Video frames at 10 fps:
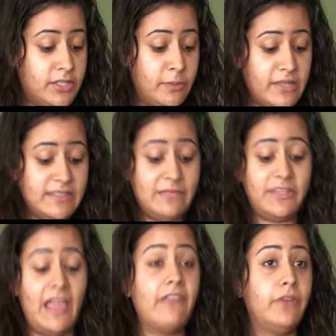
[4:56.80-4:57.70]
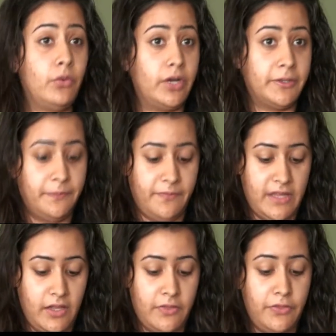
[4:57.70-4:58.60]
To Muslims everywhere,
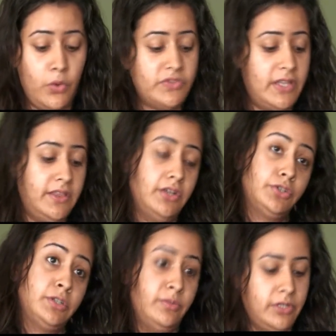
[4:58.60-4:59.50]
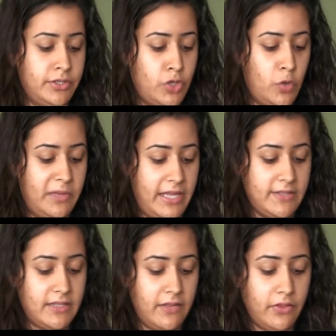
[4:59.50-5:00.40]
those in their turbulent
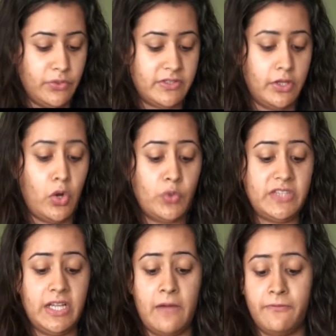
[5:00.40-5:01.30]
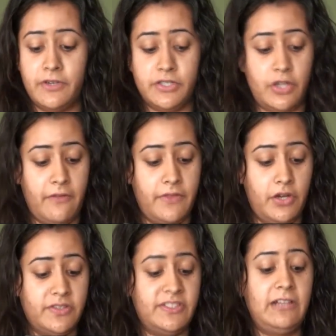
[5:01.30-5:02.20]
homelands and those in the cozy comforts of
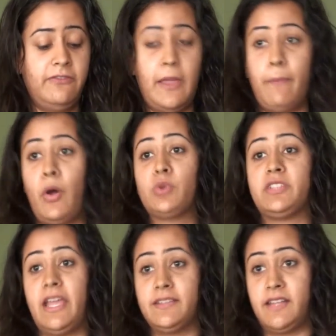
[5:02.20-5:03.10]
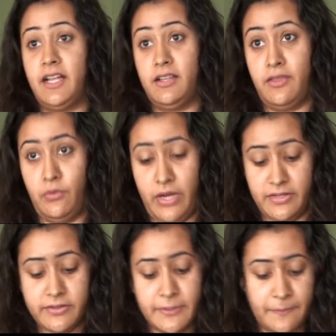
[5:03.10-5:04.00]
their self-imposed exile in the
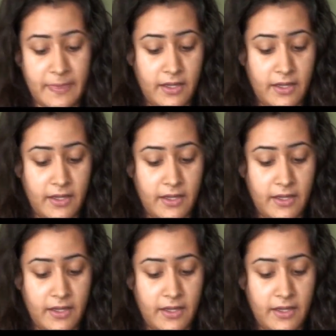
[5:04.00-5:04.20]
West,